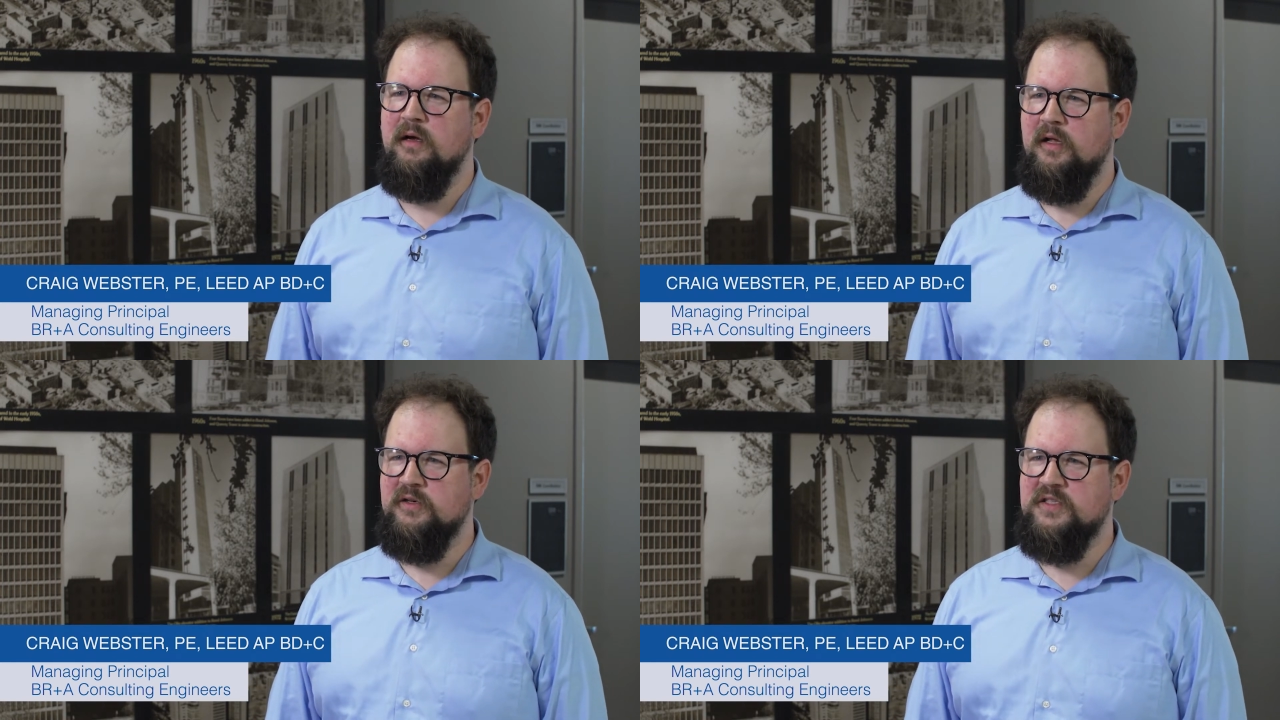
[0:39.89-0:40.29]

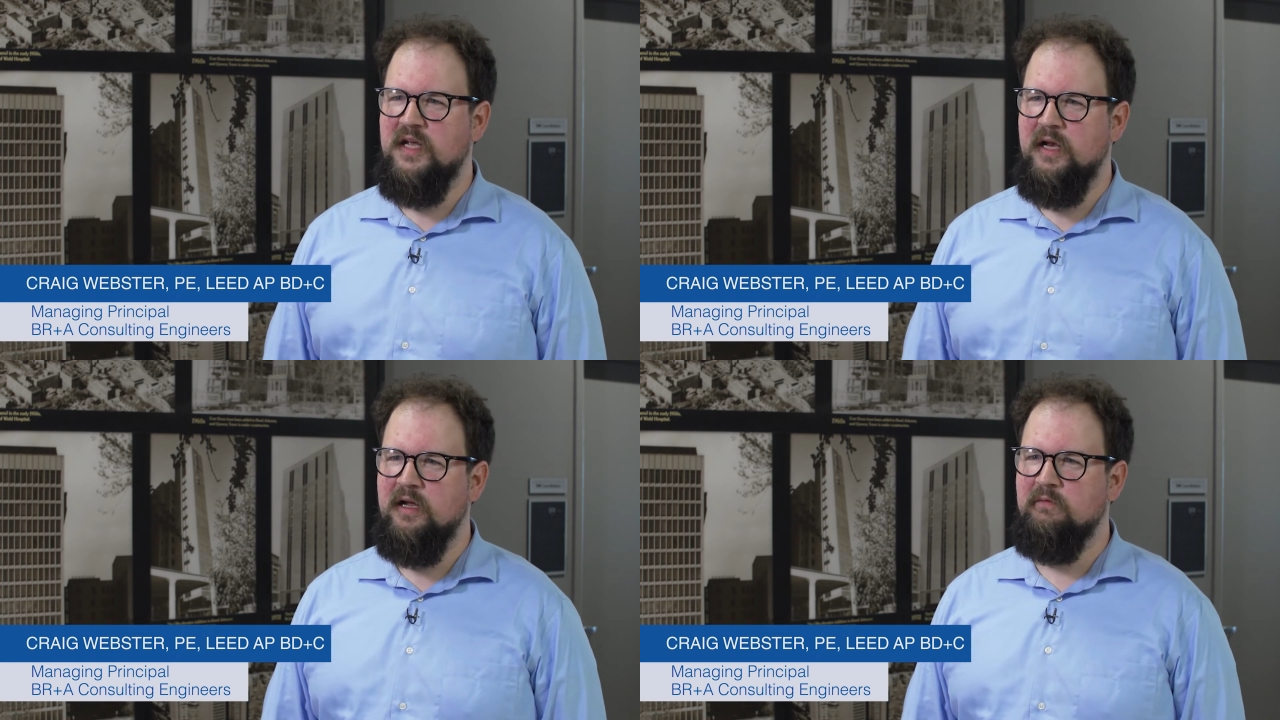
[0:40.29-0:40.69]

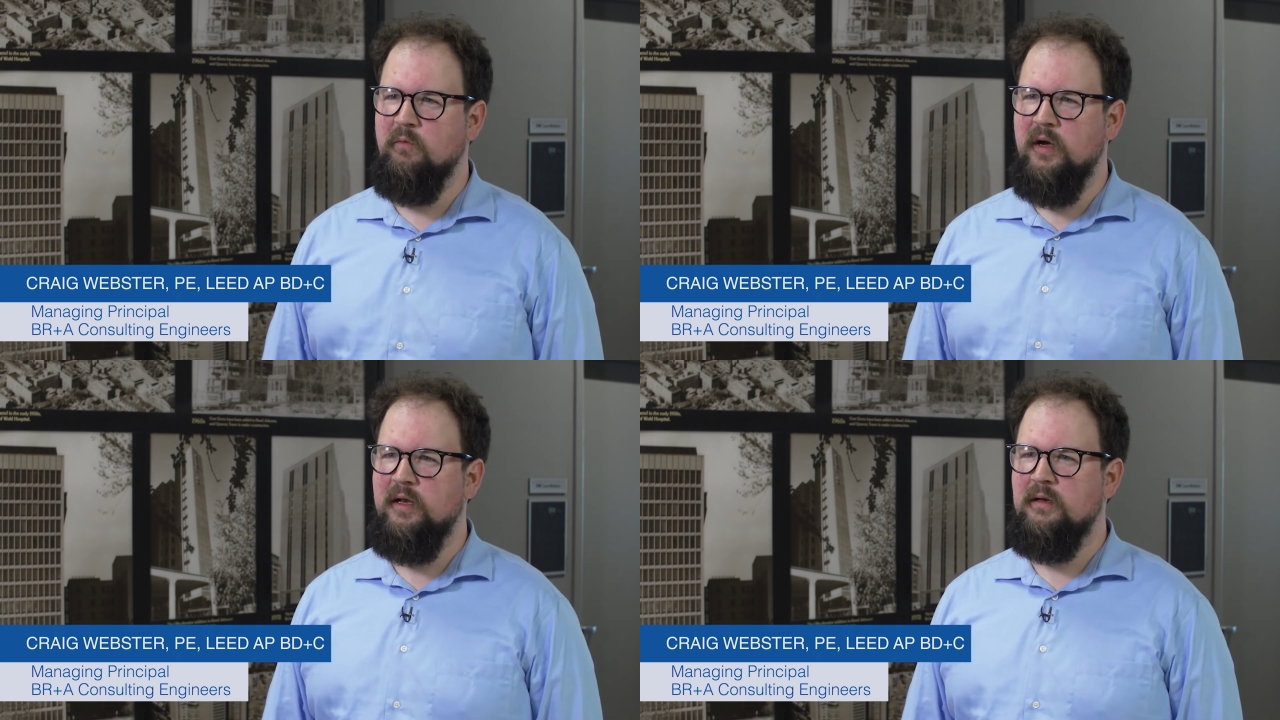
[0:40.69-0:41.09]
understanding of
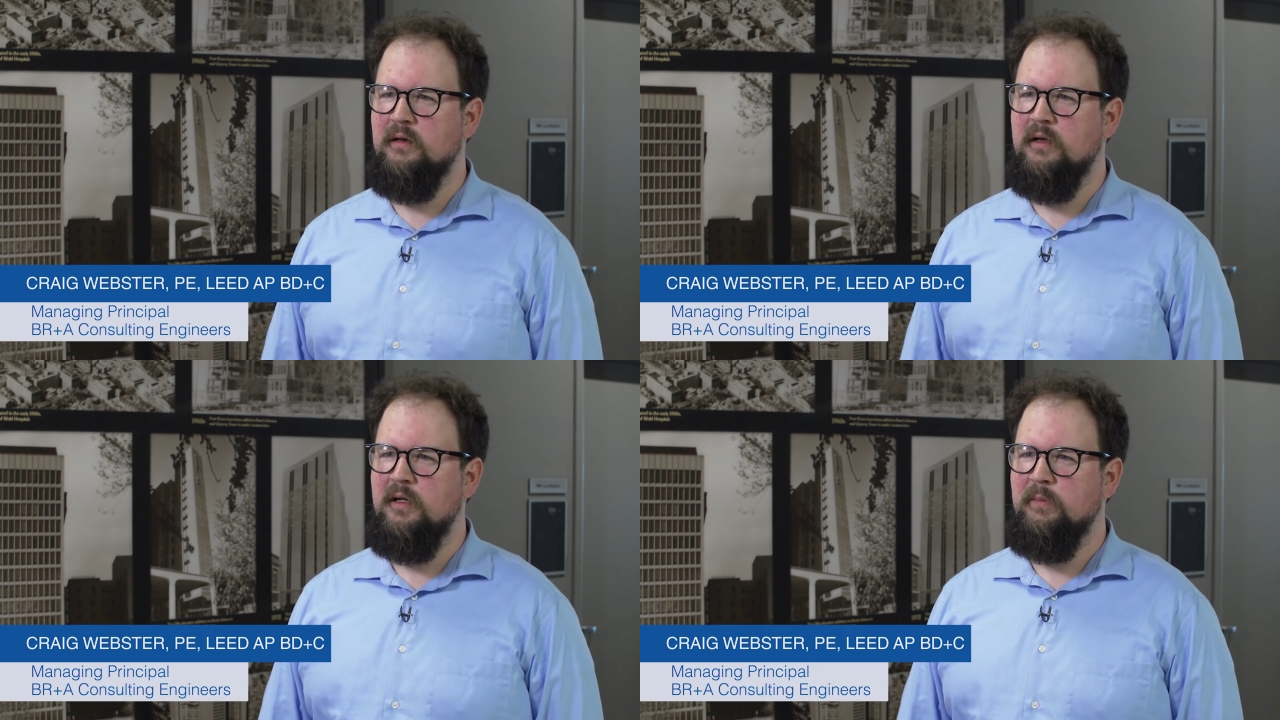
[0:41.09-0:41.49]
what
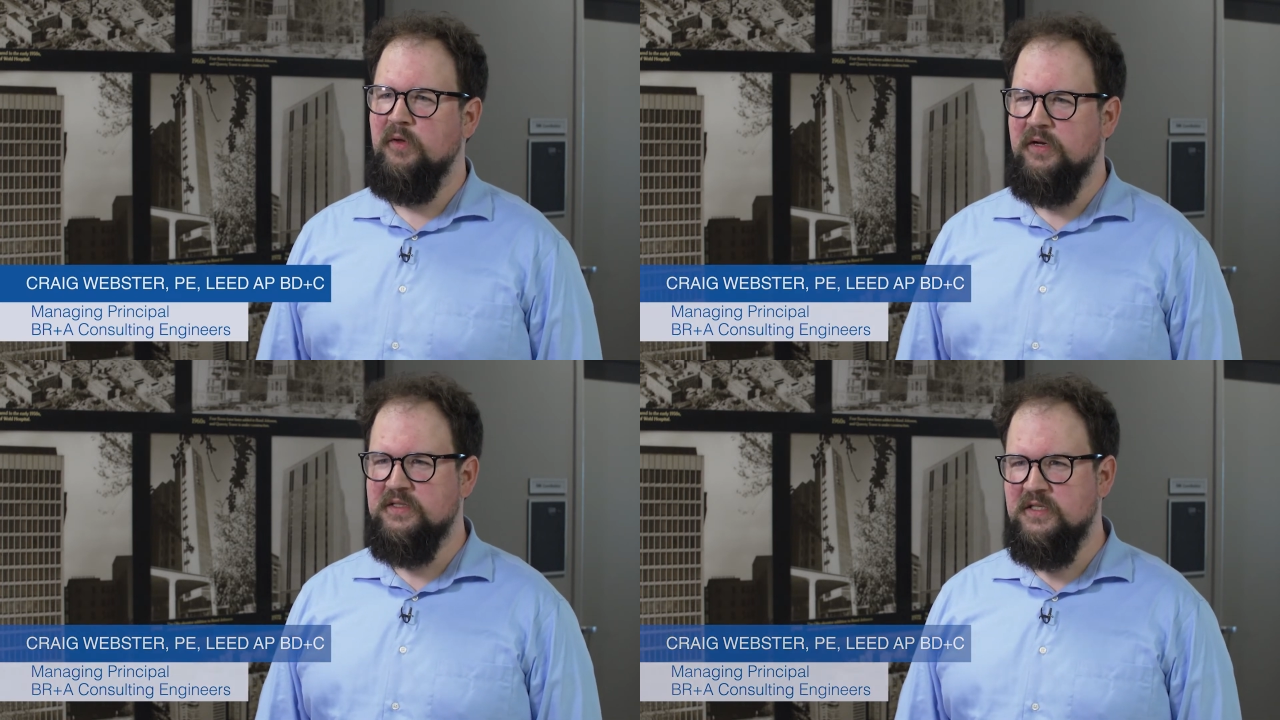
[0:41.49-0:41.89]

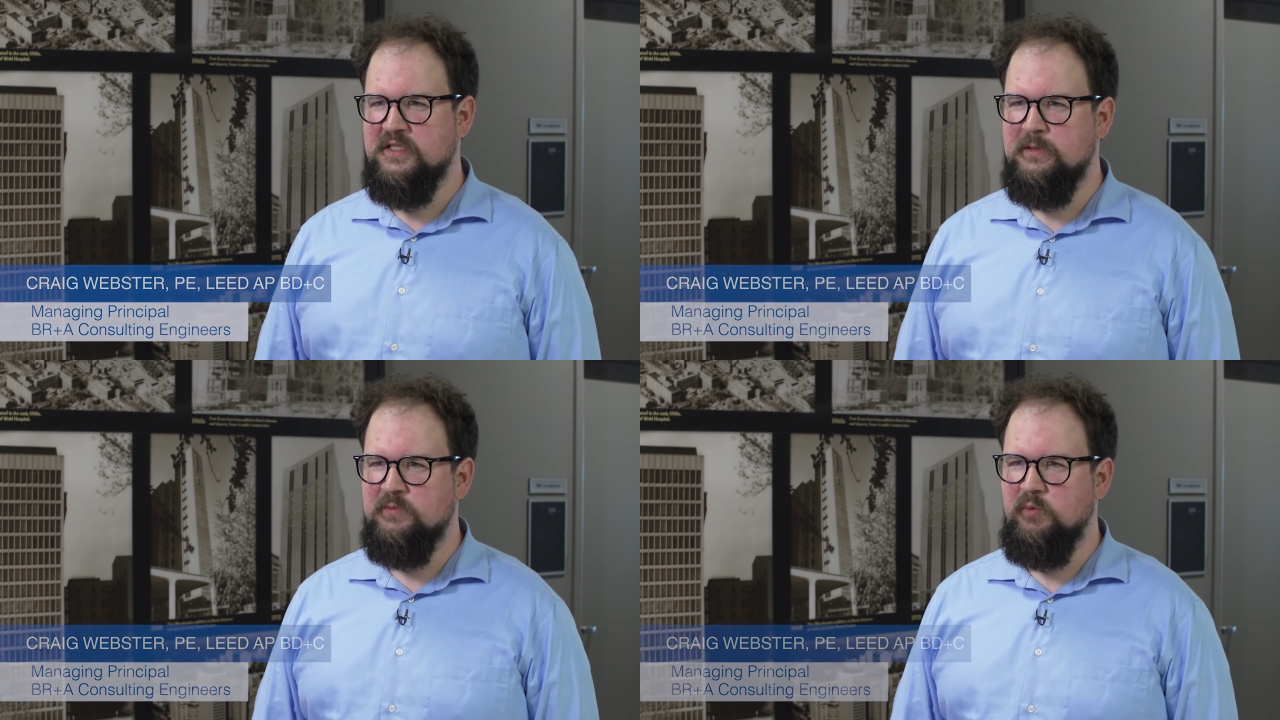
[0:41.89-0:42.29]
building
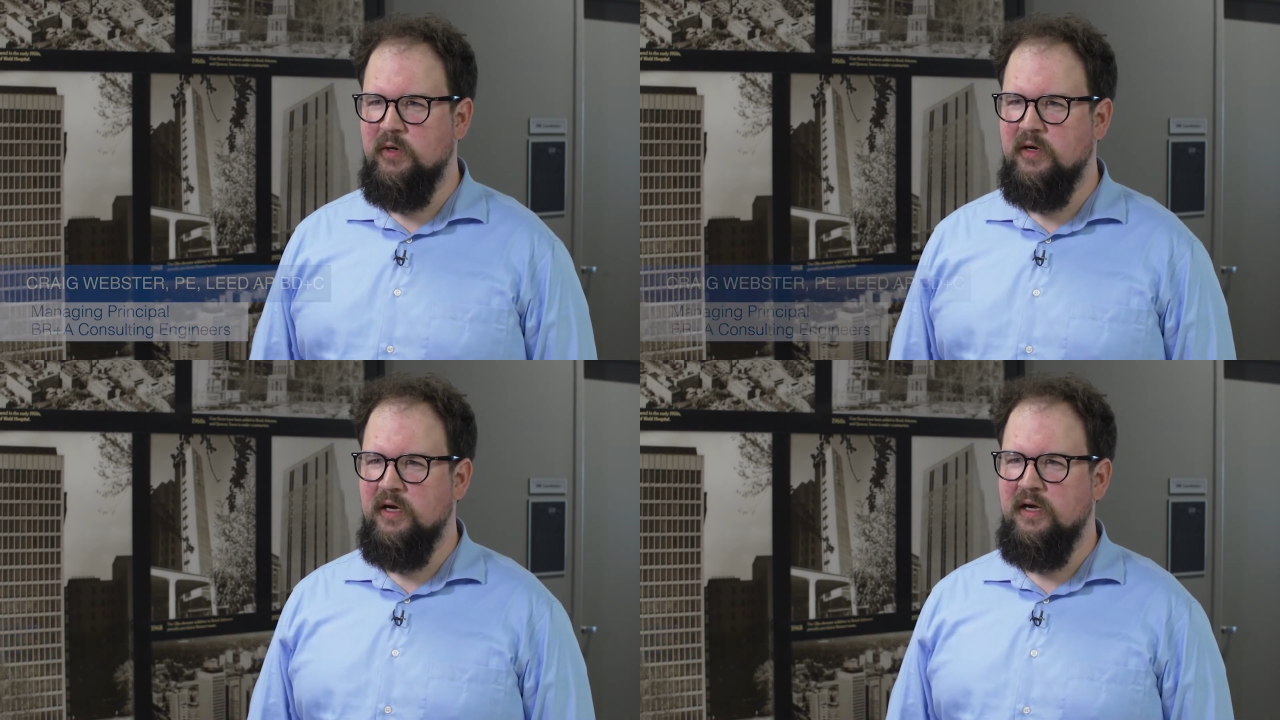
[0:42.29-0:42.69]
systems we
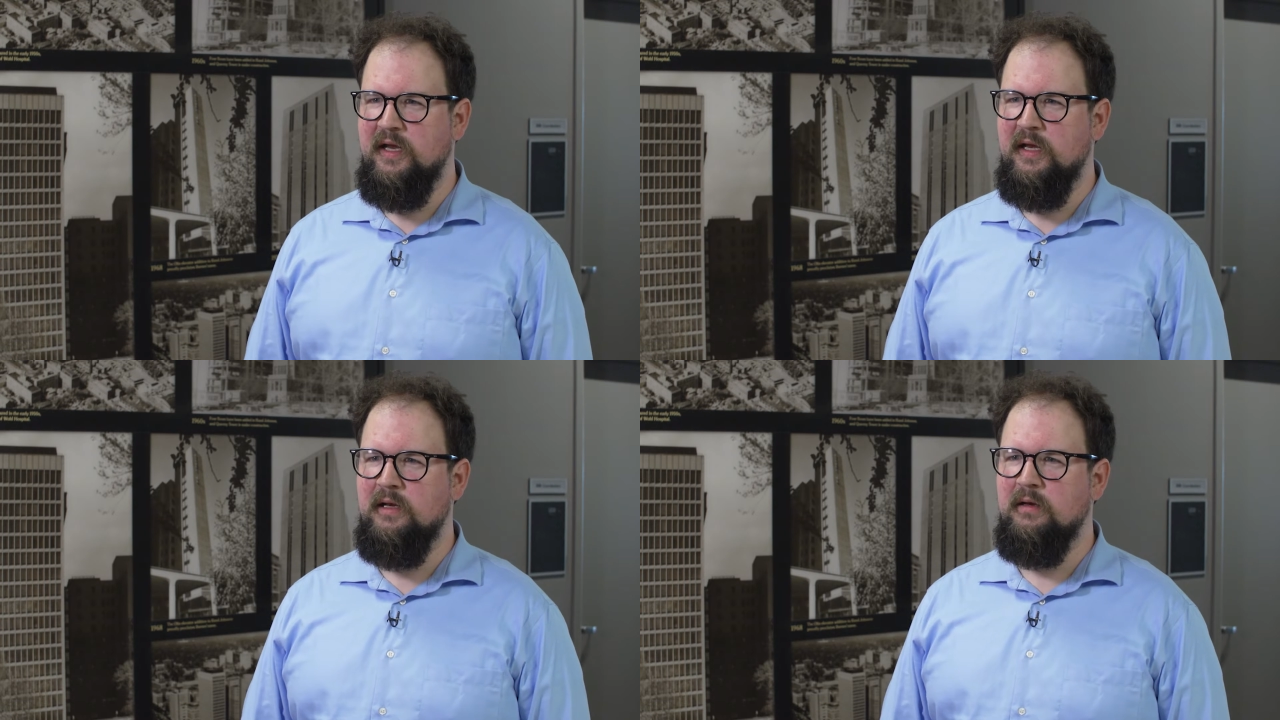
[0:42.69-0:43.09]
were going to
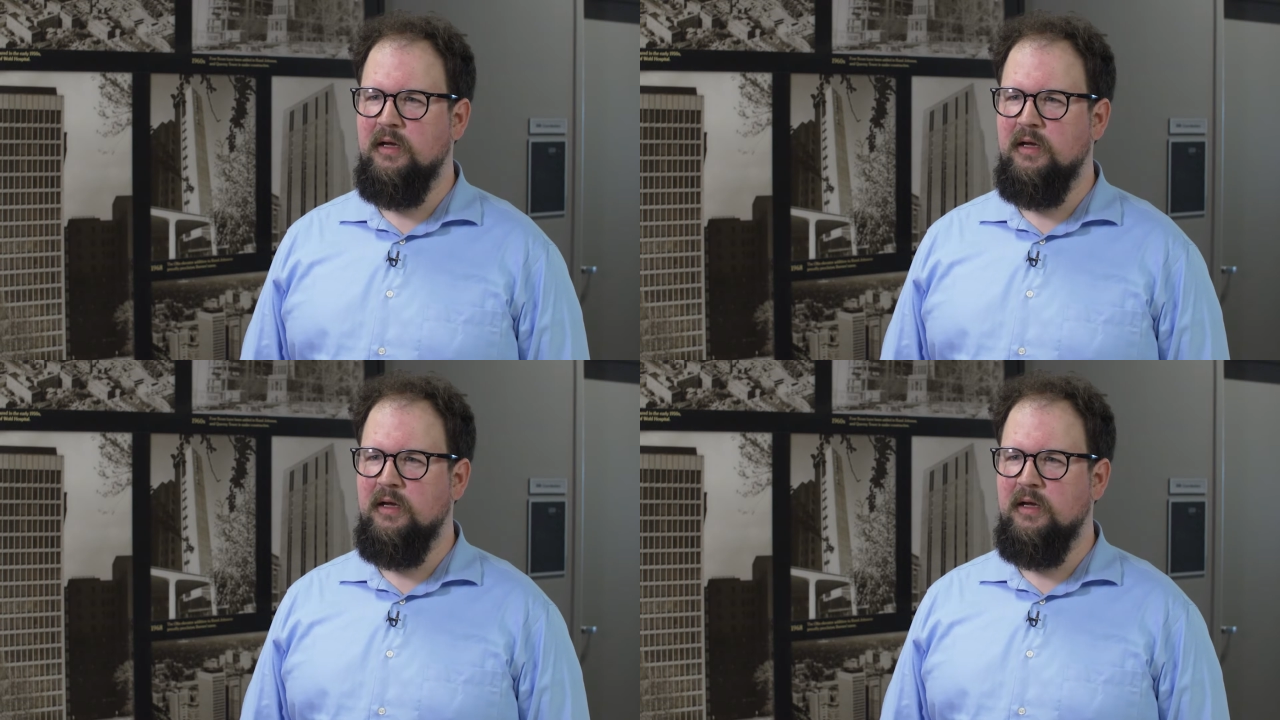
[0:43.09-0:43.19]
need,